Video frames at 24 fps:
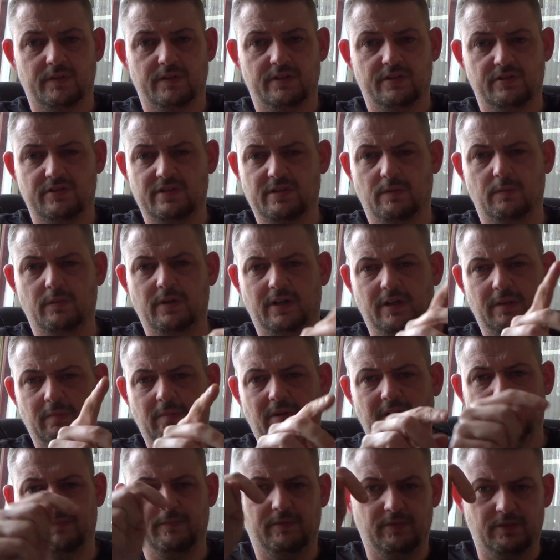Somewhere on the
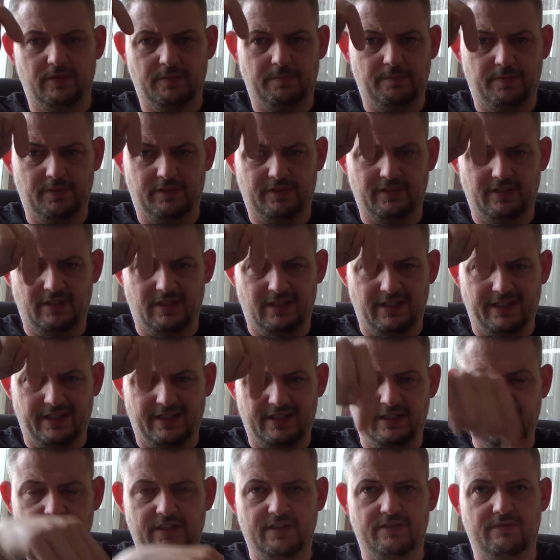blog, I'm going to put a link
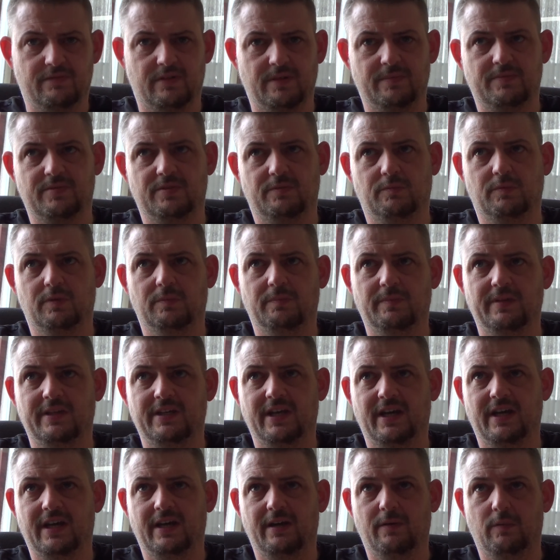in the description, will be
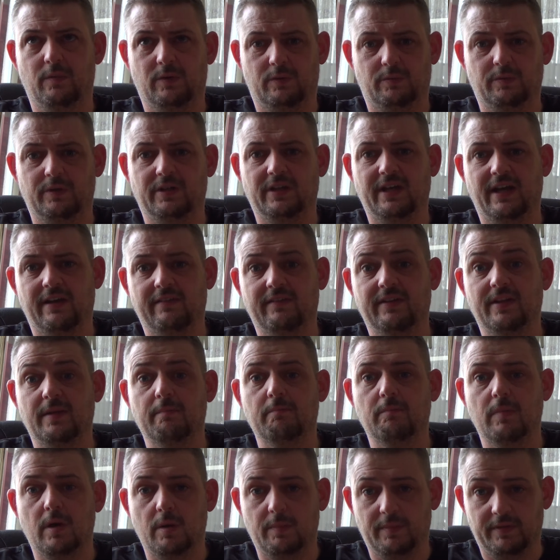what we have at the
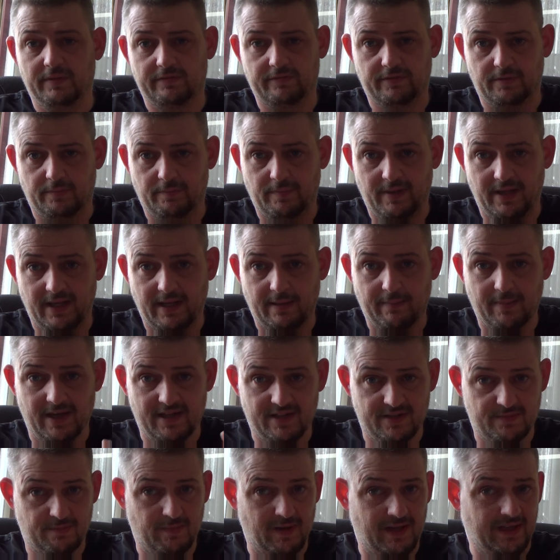moment for Mega
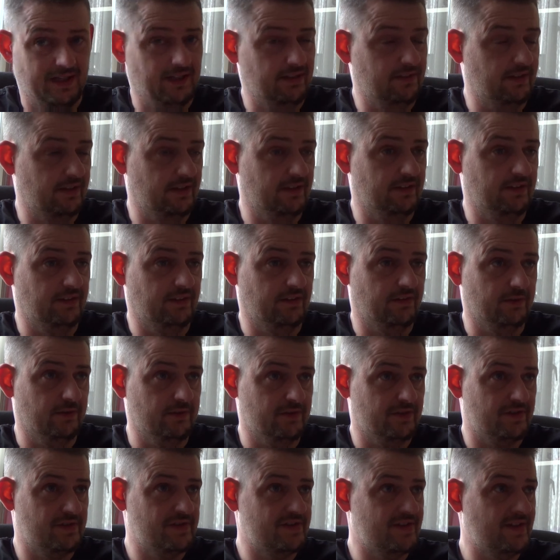Battles Planet Tin
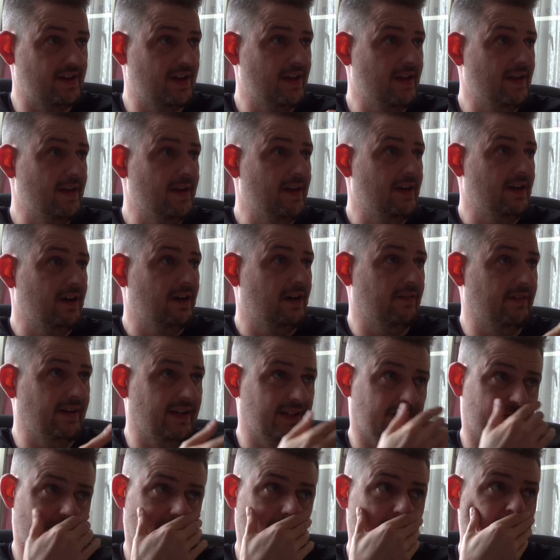Soldiers of
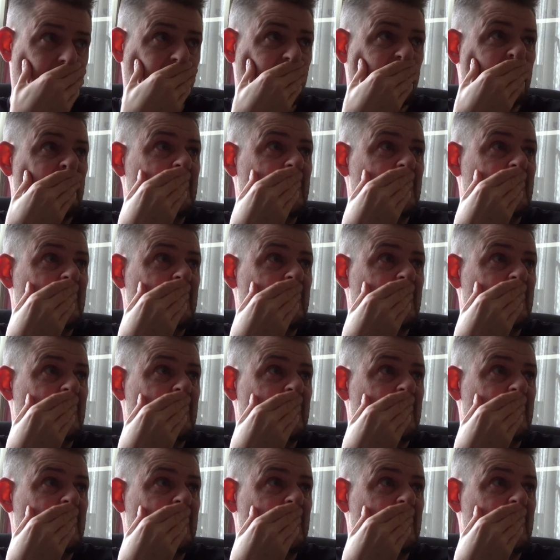Antwerp.